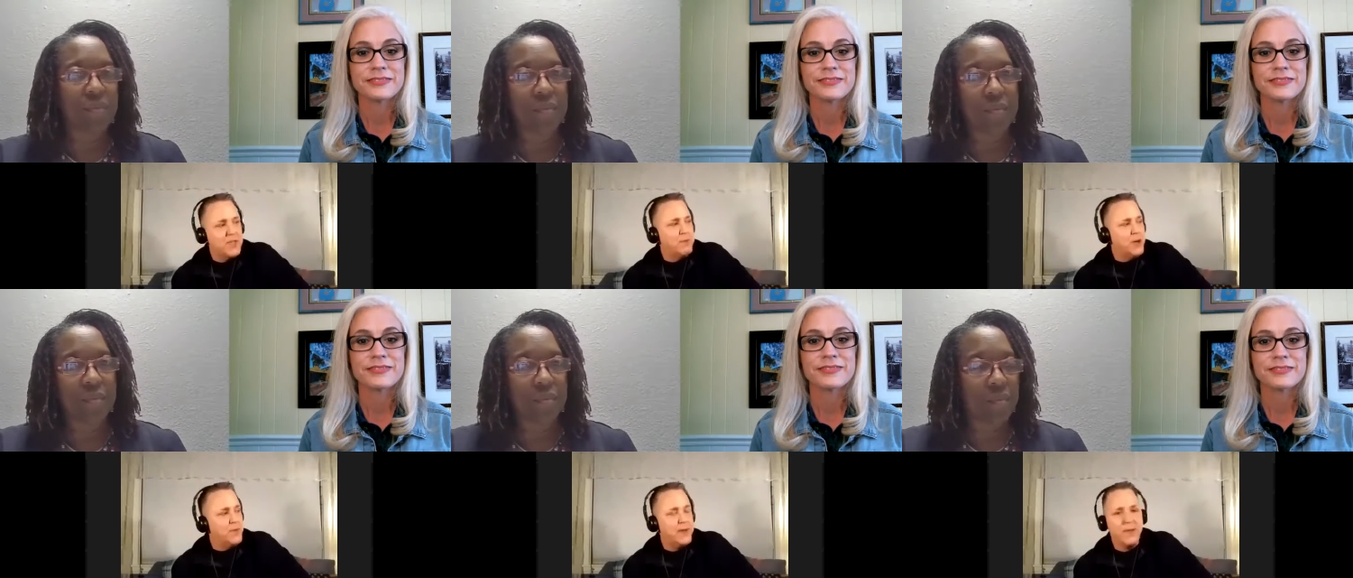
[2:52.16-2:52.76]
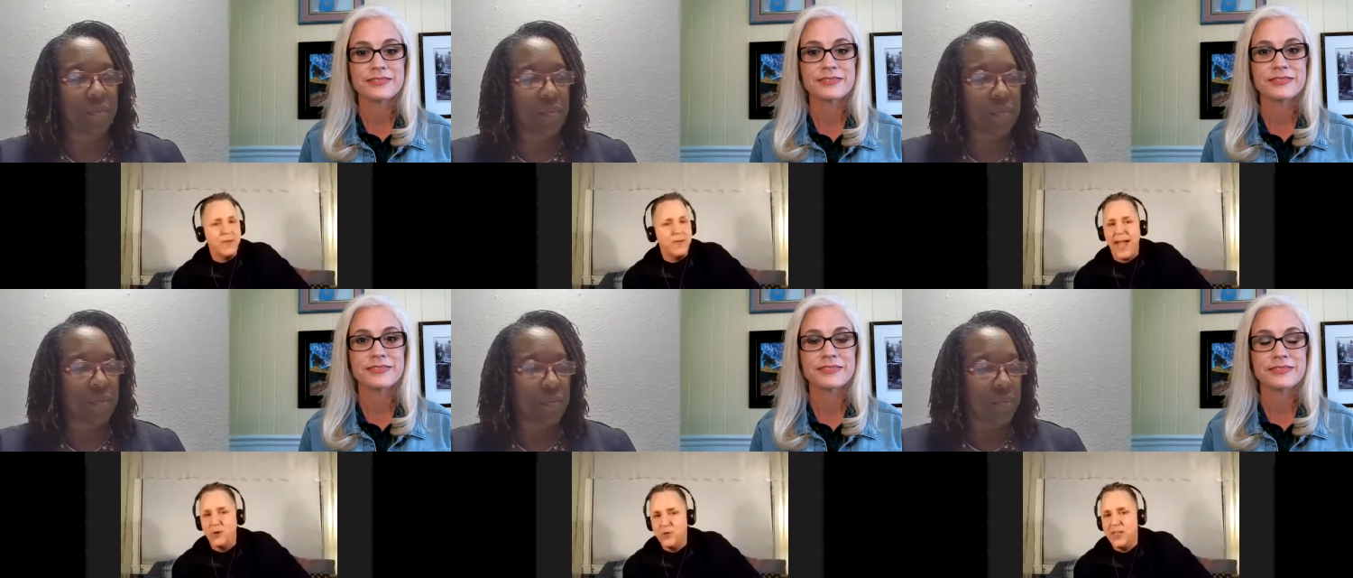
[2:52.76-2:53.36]
Speaker 1: building, the energy
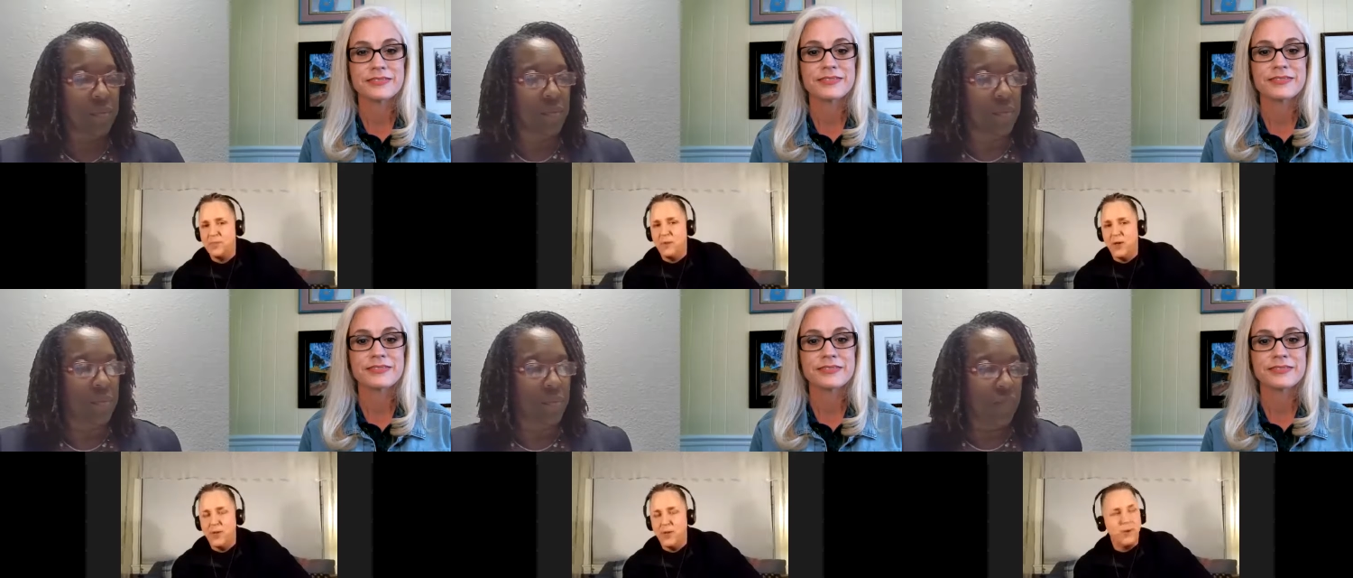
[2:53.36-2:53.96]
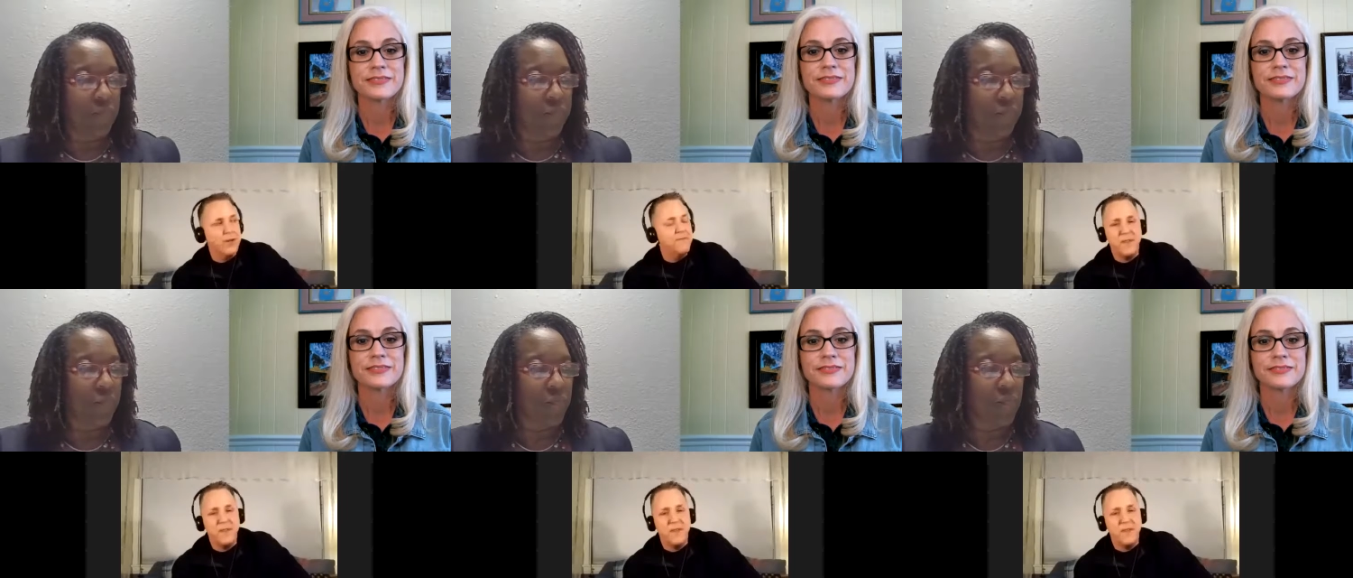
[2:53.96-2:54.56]
is building. You can feel it,
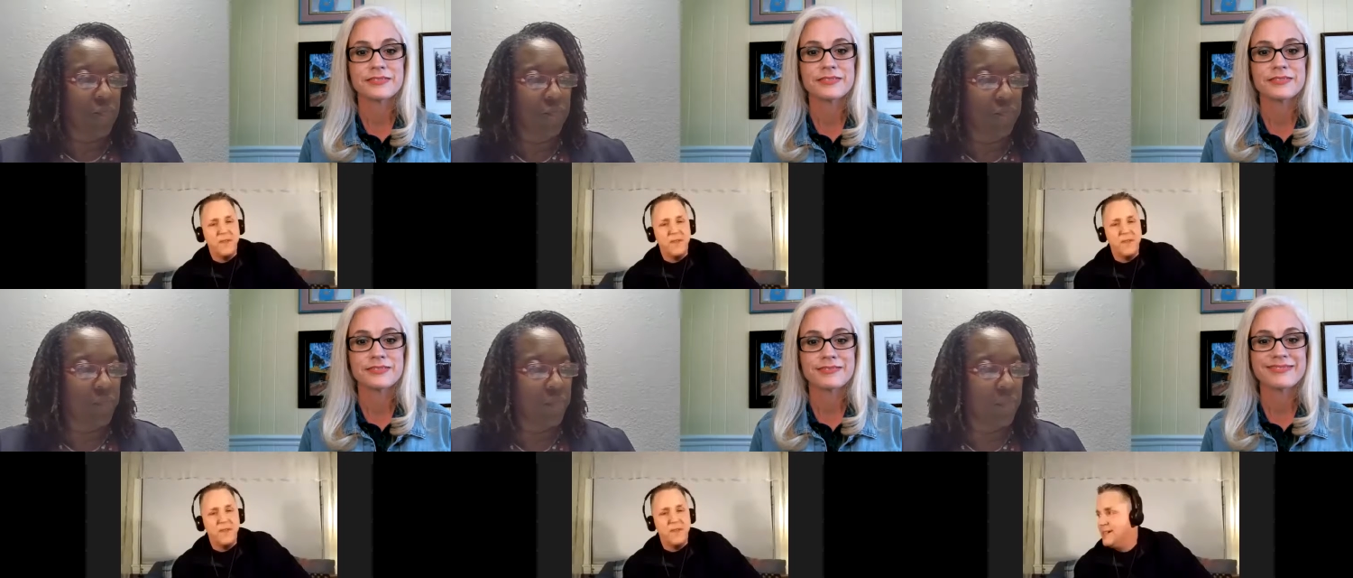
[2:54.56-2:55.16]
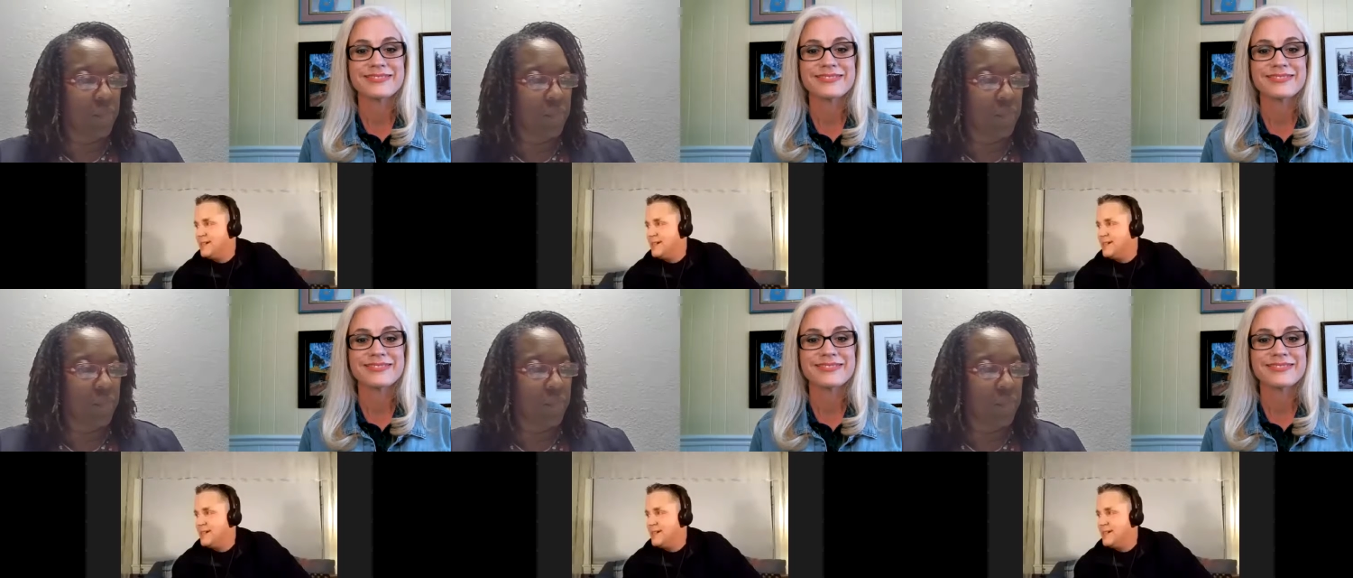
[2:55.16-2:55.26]
Danica.